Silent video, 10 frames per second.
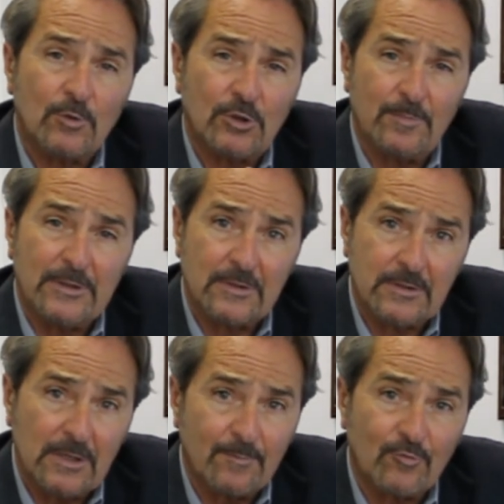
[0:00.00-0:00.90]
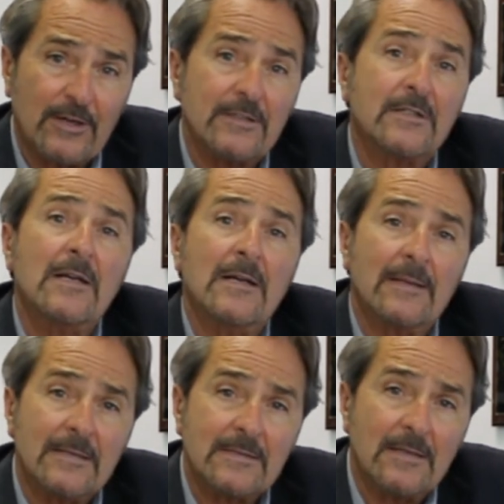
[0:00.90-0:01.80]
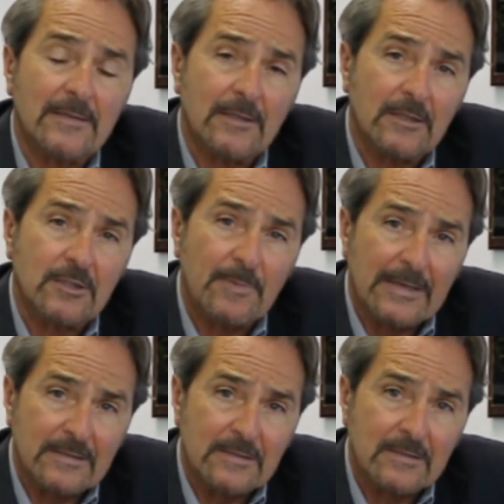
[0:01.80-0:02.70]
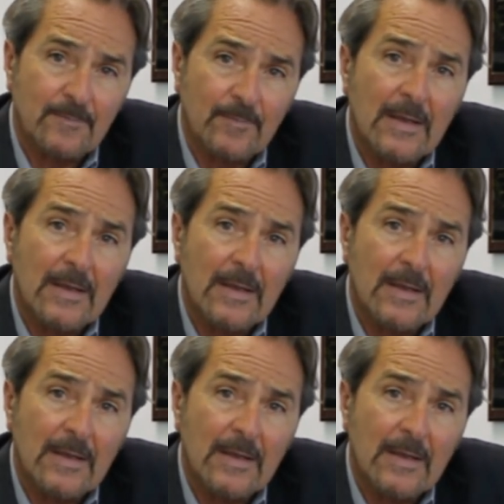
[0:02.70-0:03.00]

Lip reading: which would be your sale price less selling expense.